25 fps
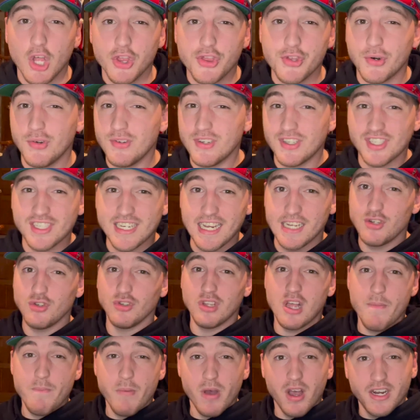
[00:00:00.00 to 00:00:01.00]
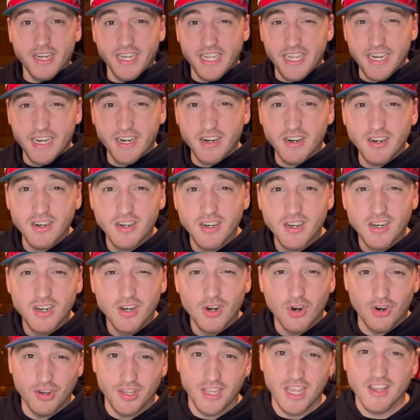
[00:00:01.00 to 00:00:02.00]
throw the schedule up on here
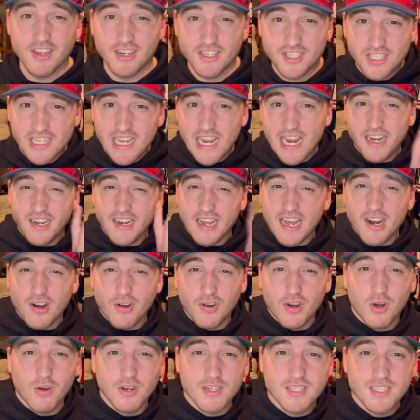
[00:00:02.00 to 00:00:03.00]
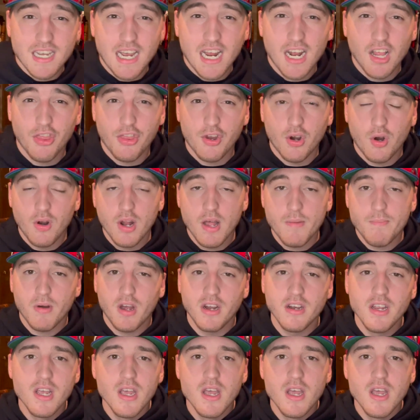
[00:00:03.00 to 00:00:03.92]
or the other side. I don't know which side I'll throw it up on.